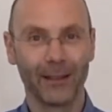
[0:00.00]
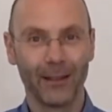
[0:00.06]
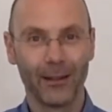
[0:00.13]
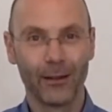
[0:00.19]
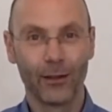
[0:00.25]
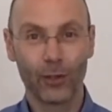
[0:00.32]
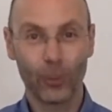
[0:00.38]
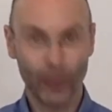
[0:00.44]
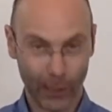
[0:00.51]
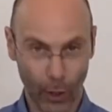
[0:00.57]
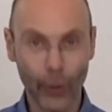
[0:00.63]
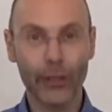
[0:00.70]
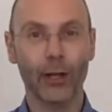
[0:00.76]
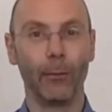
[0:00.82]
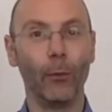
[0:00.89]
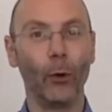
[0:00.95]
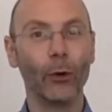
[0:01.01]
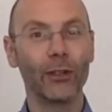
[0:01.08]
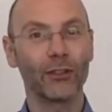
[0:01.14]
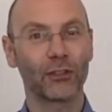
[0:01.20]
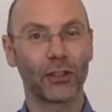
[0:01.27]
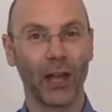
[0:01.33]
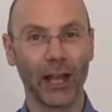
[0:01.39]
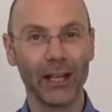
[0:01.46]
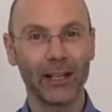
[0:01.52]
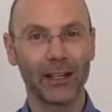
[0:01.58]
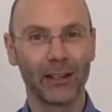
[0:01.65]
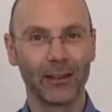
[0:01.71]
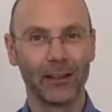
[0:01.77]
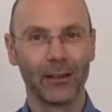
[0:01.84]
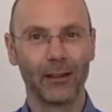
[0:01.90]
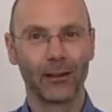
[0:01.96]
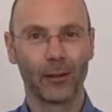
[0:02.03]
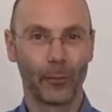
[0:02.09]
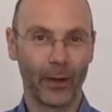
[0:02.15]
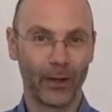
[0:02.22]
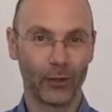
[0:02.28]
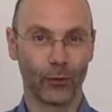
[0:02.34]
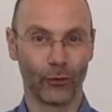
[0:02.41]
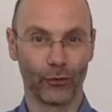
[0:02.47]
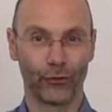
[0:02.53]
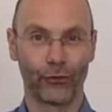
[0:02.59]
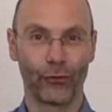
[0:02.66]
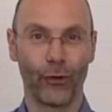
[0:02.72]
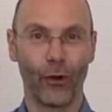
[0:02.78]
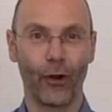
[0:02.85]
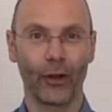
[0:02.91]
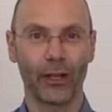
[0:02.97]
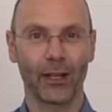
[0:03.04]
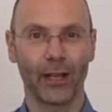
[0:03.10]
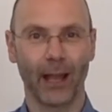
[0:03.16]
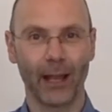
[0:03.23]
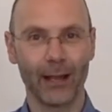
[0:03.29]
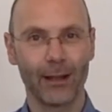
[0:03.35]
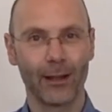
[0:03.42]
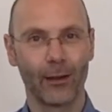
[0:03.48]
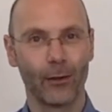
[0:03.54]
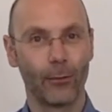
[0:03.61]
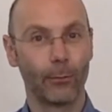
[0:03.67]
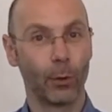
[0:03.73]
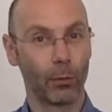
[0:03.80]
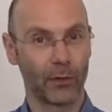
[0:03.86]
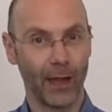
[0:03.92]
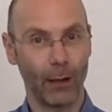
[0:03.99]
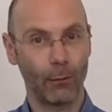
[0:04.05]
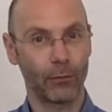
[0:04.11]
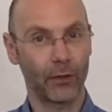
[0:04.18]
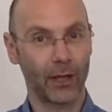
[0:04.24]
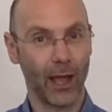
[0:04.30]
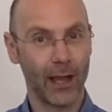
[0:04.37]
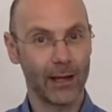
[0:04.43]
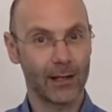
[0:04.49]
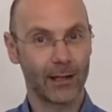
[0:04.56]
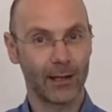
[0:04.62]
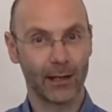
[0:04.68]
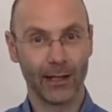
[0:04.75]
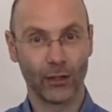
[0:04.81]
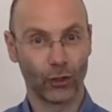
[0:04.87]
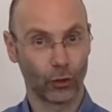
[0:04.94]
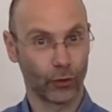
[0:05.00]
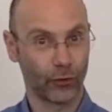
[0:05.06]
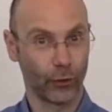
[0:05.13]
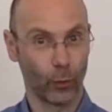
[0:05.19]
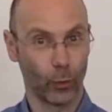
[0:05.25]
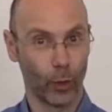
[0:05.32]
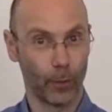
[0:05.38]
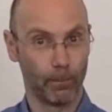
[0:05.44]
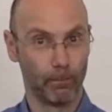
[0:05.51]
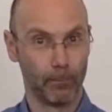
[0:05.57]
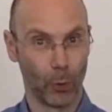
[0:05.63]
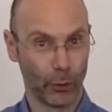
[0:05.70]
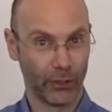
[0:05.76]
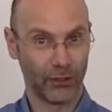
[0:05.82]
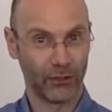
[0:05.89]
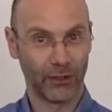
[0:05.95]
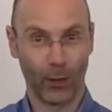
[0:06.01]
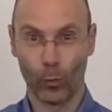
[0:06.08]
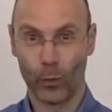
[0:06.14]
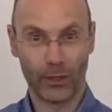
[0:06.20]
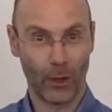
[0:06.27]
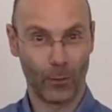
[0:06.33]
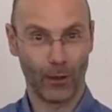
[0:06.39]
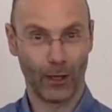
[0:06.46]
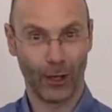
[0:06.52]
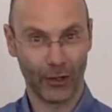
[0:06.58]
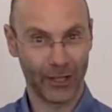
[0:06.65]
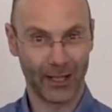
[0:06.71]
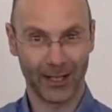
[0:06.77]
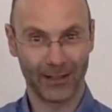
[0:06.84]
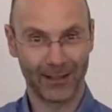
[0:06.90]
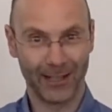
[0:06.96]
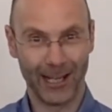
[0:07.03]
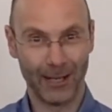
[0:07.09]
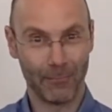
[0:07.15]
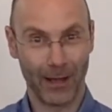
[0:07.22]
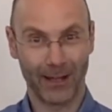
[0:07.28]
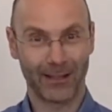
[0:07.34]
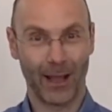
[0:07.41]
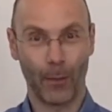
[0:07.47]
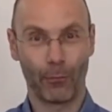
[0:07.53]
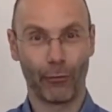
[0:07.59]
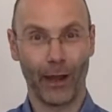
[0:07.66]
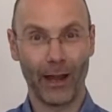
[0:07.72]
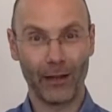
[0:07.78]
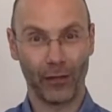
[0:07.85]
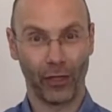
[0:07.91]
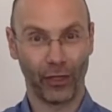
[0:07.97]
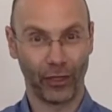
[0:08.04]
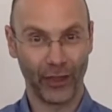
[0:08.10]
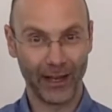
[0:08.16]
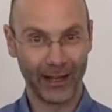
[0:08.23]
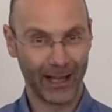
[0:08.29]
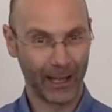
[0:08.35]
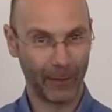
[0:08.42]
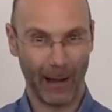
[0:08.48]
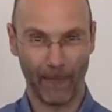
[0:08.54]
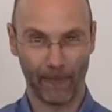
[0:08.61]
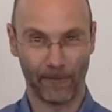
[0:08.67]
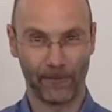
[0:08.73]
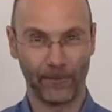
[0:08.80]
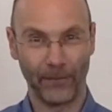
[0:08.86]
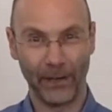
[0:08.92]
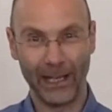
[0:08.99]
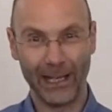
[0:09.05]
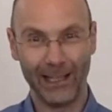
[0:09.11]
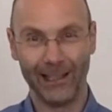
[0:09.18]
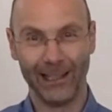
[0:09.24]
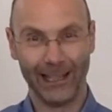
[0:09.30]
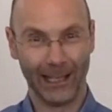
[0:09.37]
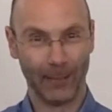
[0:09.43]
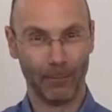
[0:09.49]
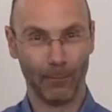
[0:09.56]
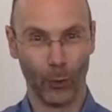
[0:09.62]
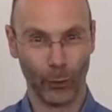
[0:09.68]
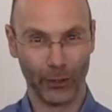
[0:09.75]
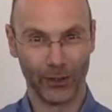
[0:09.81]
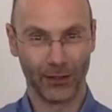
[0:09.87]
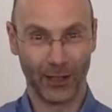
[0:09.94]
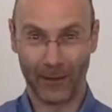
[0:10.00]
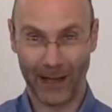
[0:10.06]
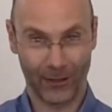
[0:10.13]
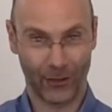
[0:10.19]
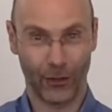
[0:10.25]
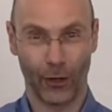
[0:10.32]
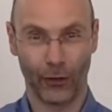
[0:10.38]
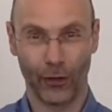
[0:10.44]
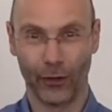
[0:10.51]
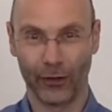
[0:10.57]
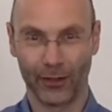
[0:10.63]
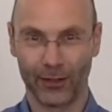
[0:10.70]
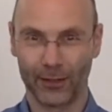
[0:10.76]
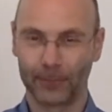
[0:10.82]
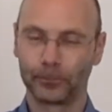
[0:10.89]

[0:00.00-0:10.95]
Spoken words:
because we like a moist cake compared to a dry cake. But without the cake, it's just the word moist, and we don't like it. It makes our brain think about feeling moist, and that's not nice.